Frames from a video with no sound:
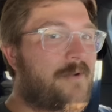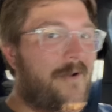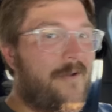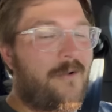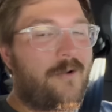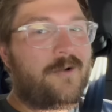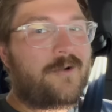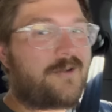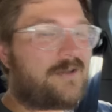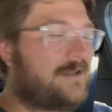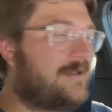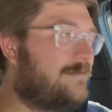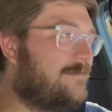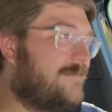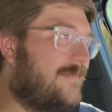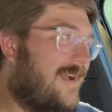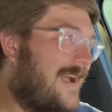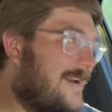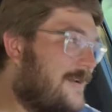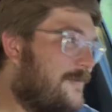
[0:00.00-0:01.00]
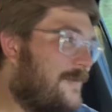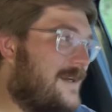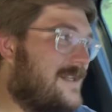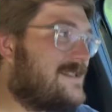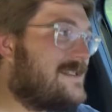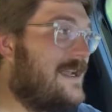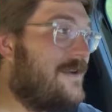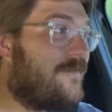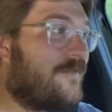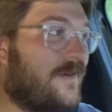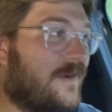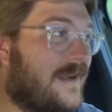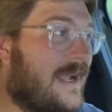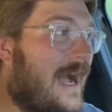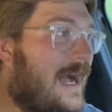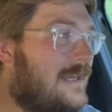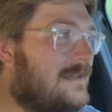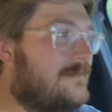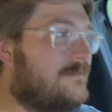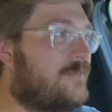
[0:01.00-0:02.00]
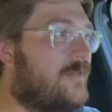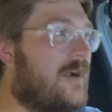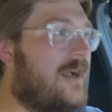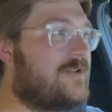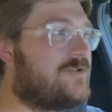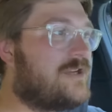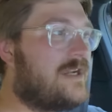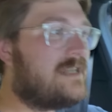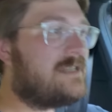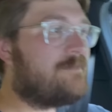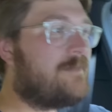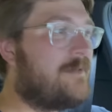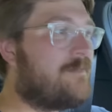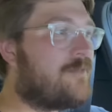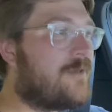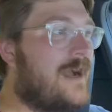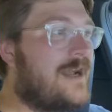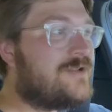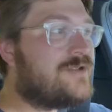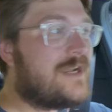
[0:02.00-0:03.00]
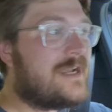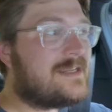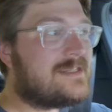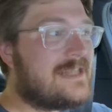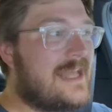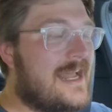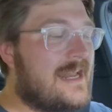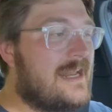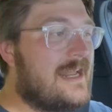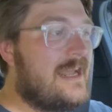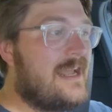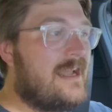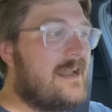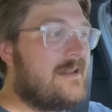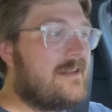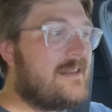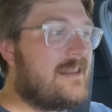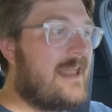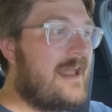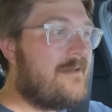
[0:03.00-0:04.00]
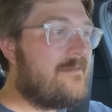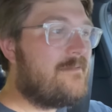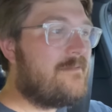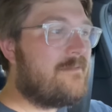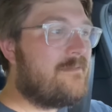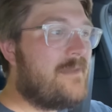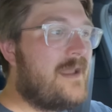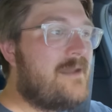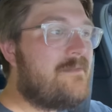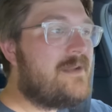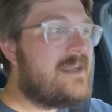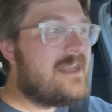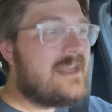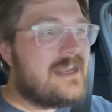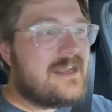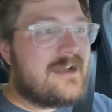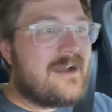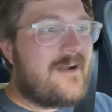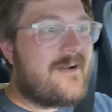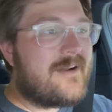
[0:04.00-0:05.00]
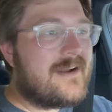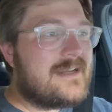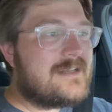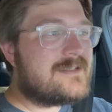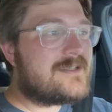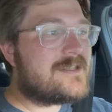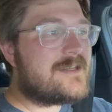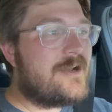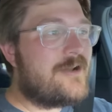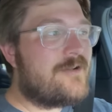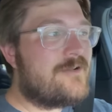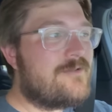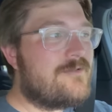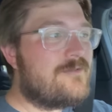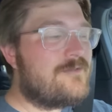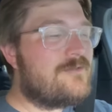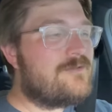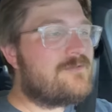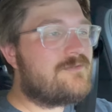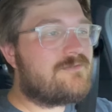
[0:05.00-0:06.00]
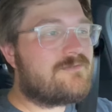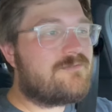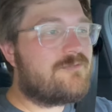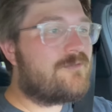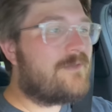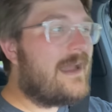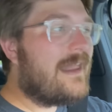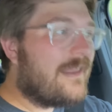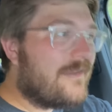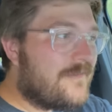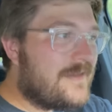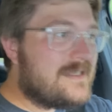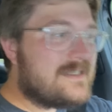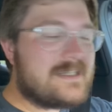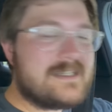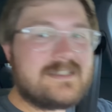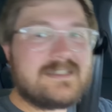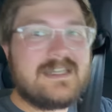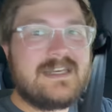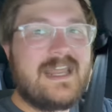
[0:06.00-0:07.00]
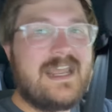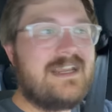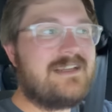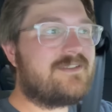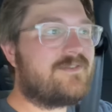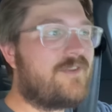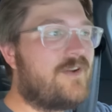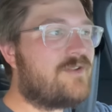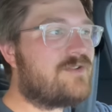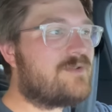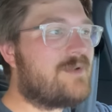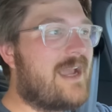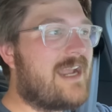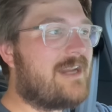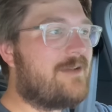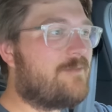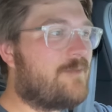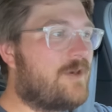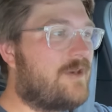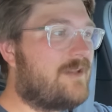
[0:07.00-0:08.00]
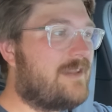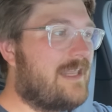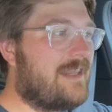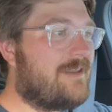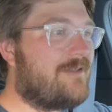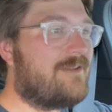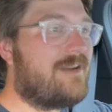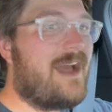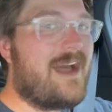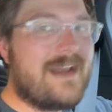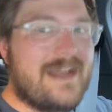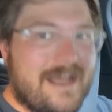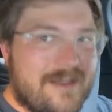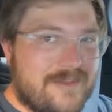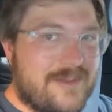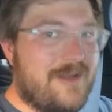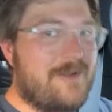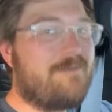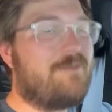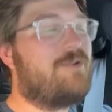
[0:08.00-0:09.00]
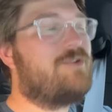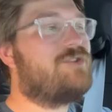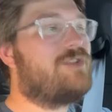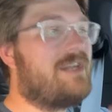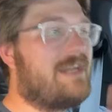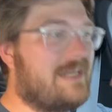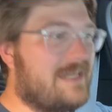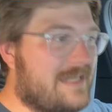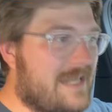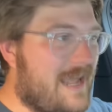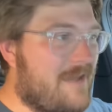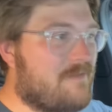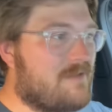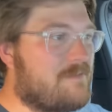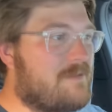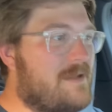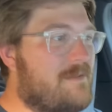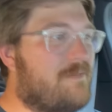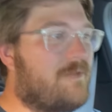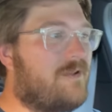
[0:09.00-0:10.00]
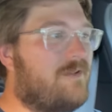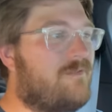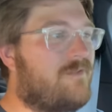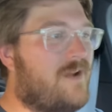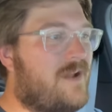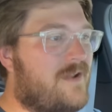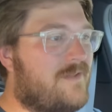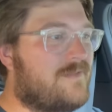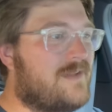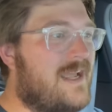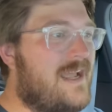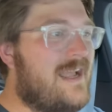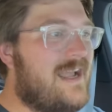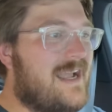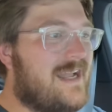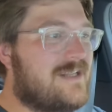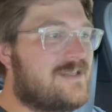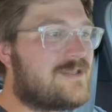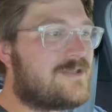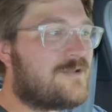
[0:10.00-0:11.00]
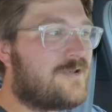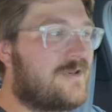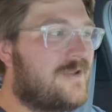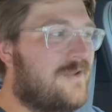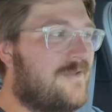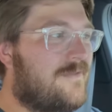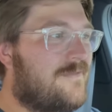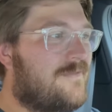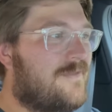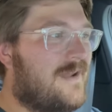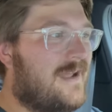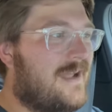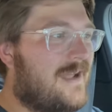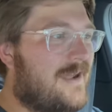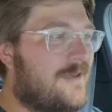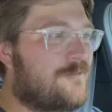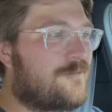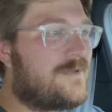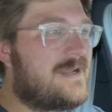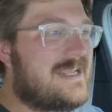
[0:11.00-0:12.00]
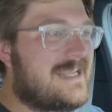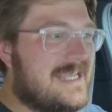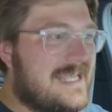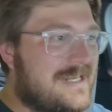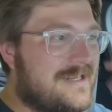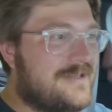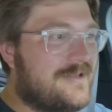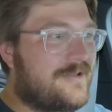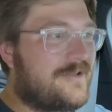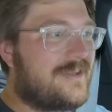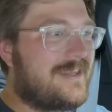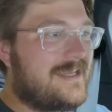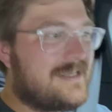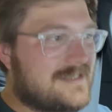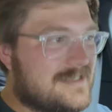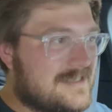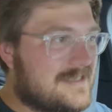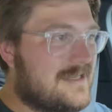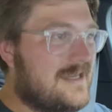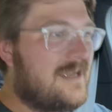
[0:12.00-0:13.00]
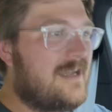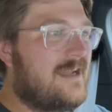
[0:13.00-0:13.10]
old, I don't want to say forgotten projects, but projects that maybe aren't so relevant to today's Volkswagen world, that they're not out there pushing and having people involved, and sort of rekindle this